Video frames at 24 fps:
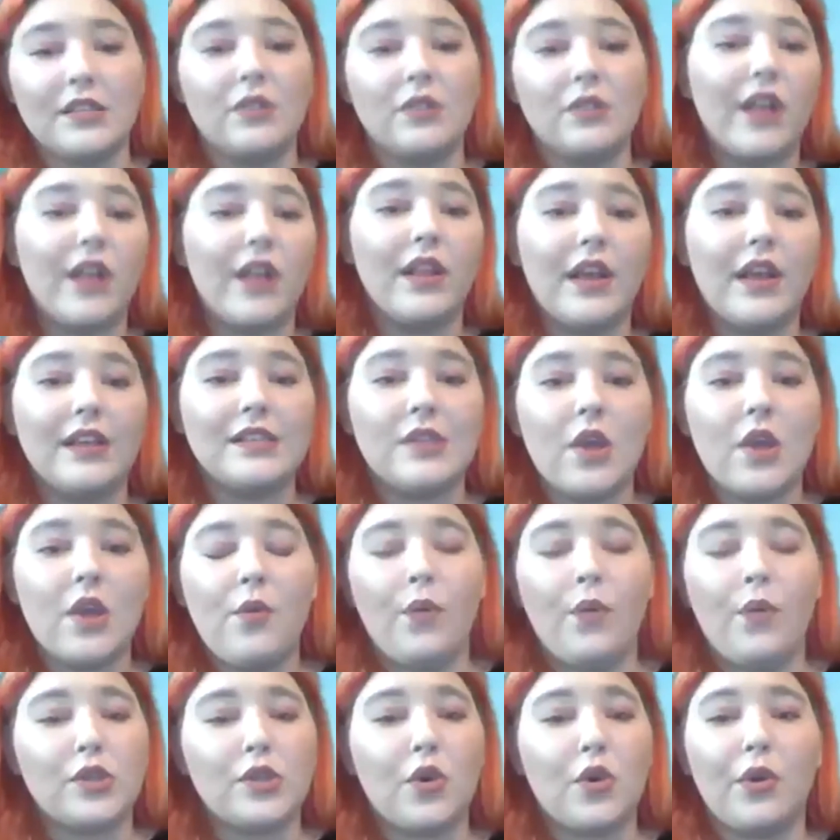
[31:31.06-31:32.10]
well
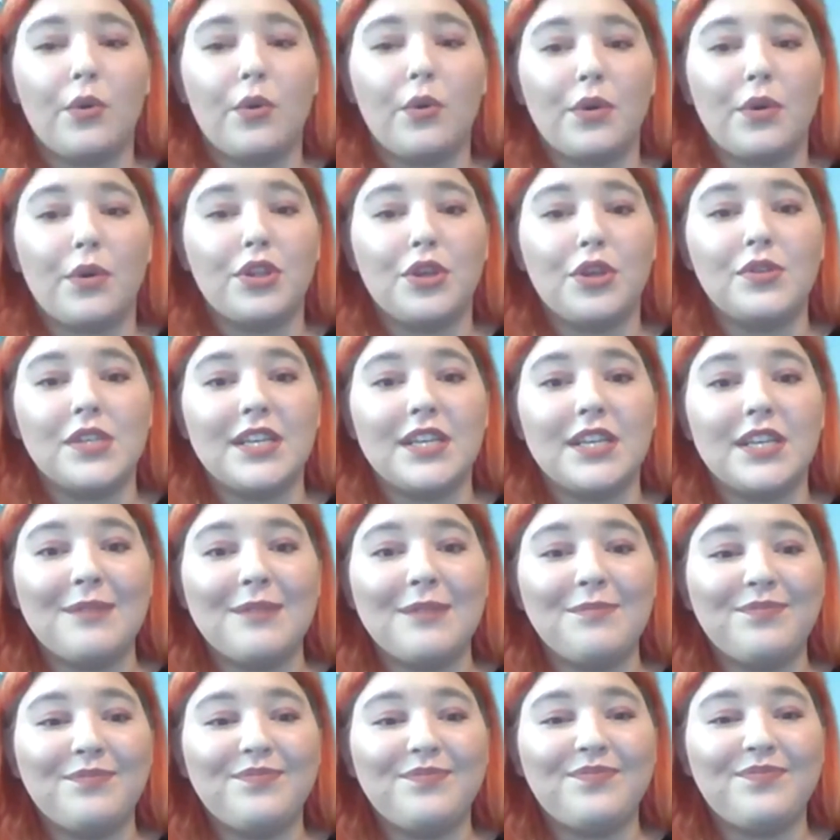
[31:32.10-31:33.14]
as what's going on with
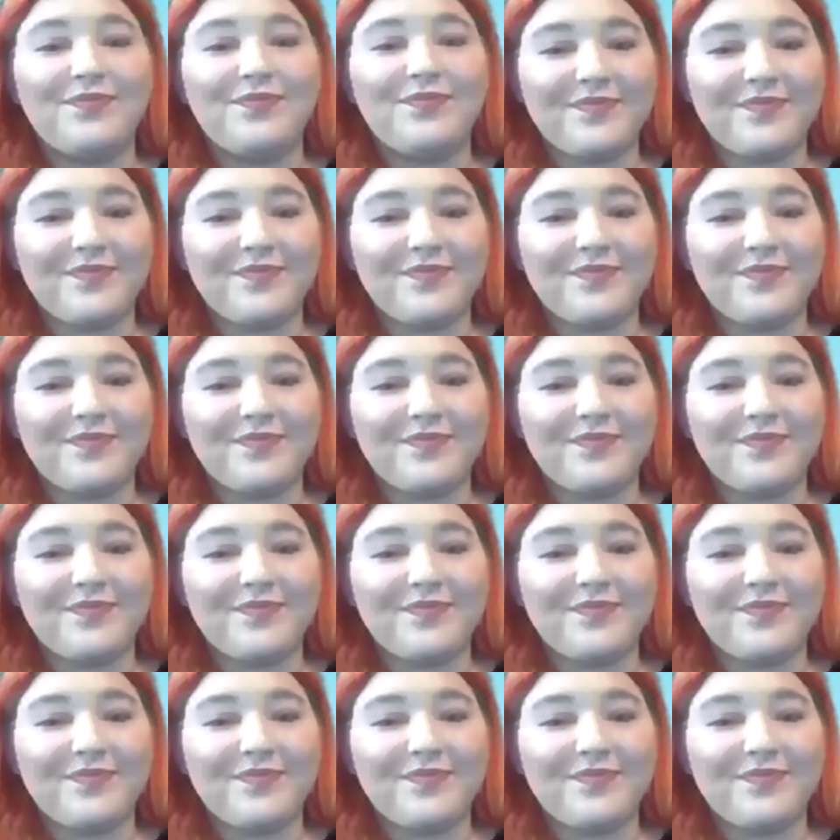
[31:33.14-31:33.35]
UTD.